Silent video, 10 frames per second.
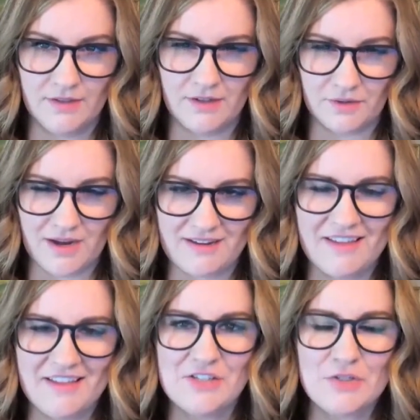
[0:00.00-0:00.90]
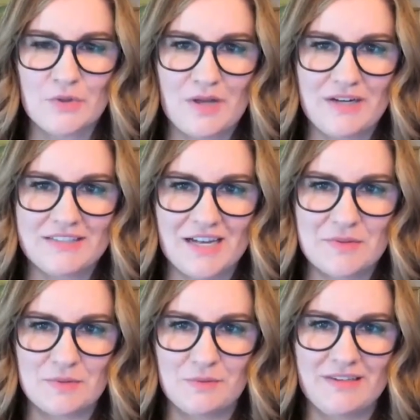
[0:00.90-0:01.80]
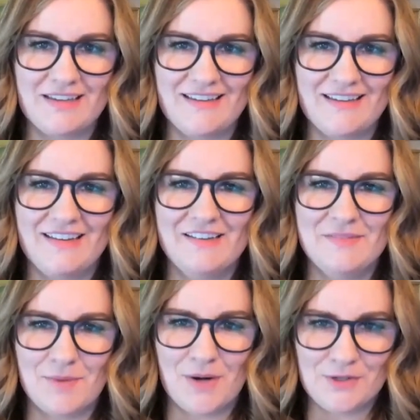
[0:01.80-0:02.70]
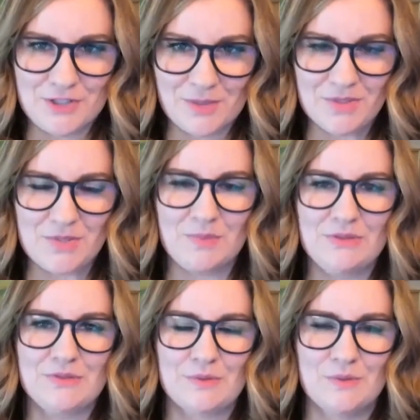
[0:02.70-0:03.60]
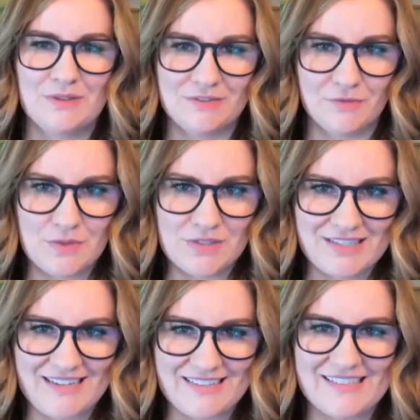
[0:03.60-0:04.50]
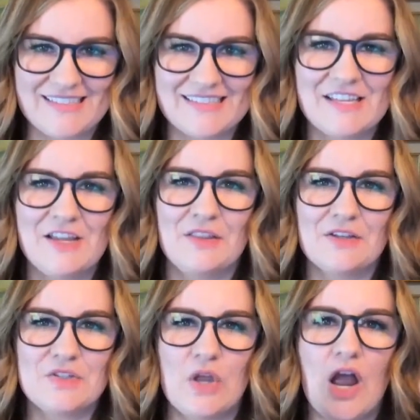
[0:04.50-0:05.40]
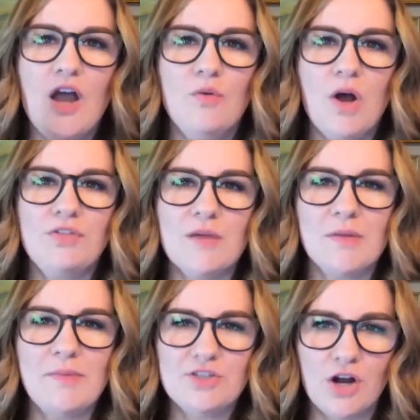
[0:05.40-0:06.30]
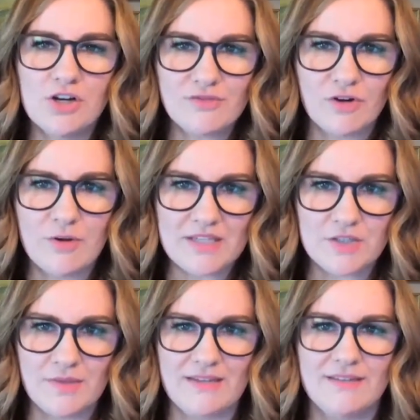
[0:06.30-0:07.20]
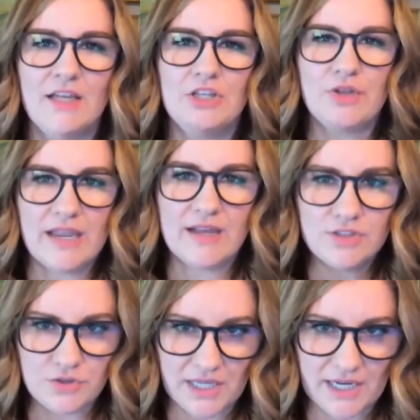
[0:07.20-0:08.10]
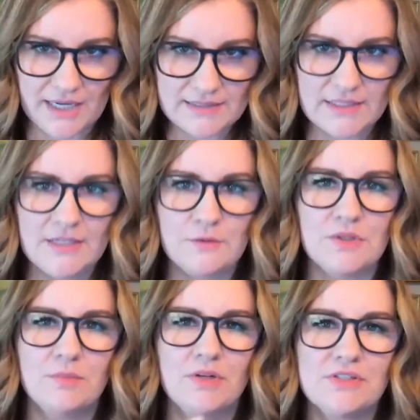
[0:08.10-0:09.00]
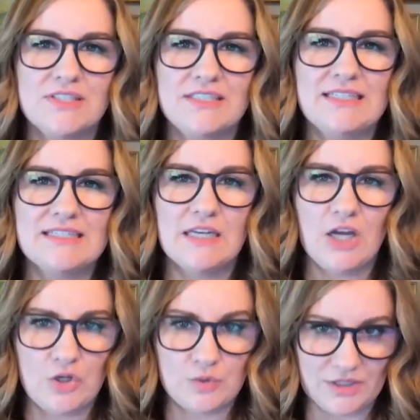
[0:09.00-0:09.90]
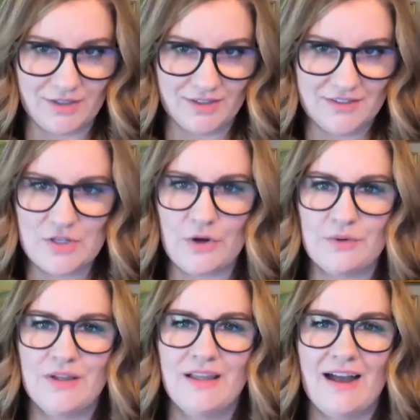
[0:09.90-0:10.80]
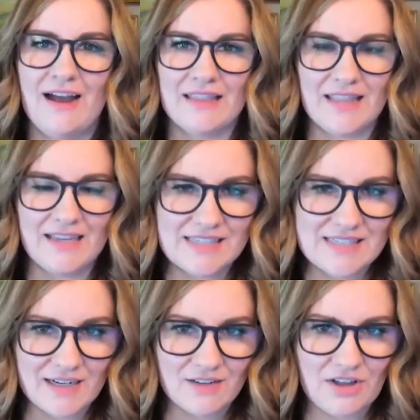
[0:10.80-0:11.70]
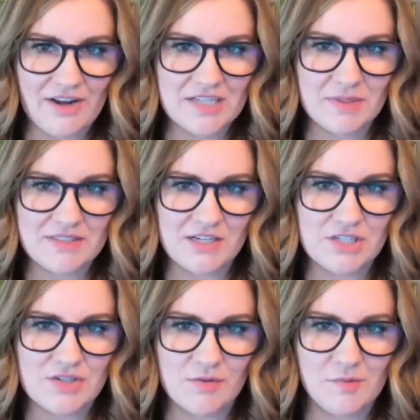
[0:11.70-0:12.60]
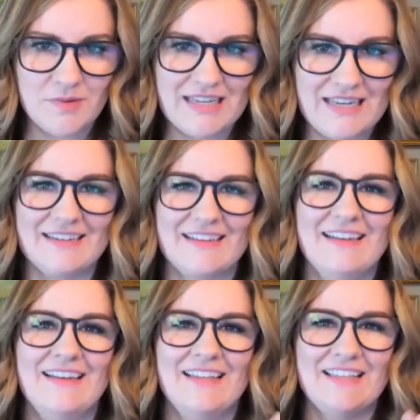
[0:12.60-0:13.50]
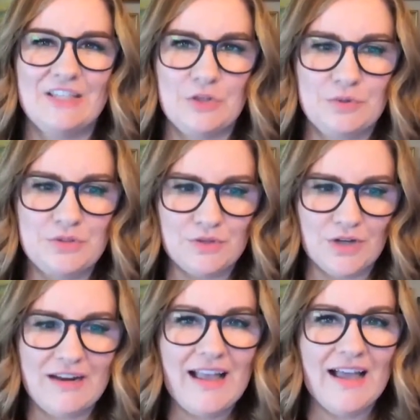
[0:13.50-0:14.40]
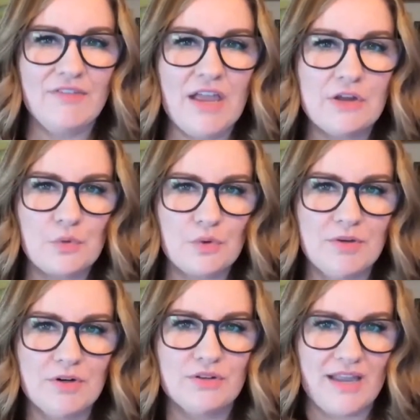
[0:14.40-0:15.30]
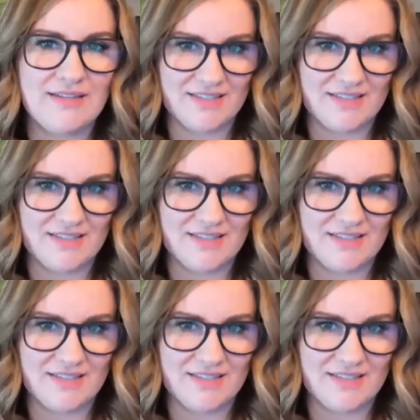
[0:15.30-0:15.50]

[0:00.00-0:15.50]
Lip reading: Okay, so a lot of times when we get partnership disputes or divorce cases, they'll say, I want them to be charged for embezzlement. You can't do that when the person is an owner. So I like to set client expectations from the beginning. You do not have a criminal case